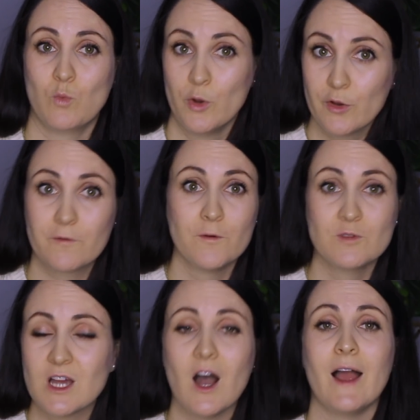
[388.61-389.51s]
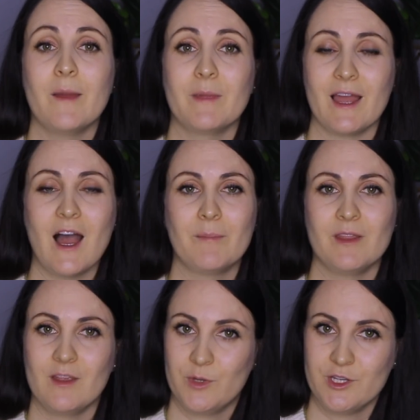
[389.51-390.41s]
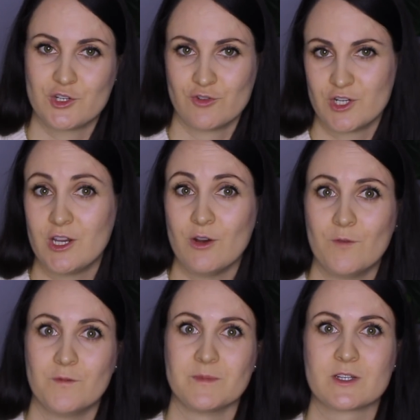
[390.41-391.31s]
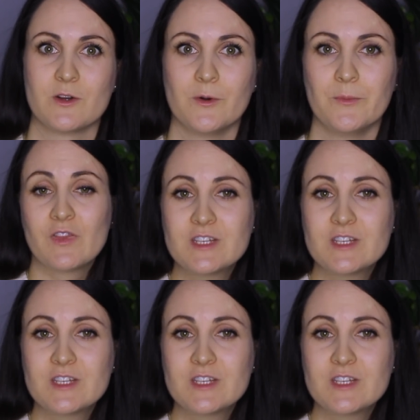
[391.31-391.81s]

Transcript: work full-time and can't be there when their children get home from school.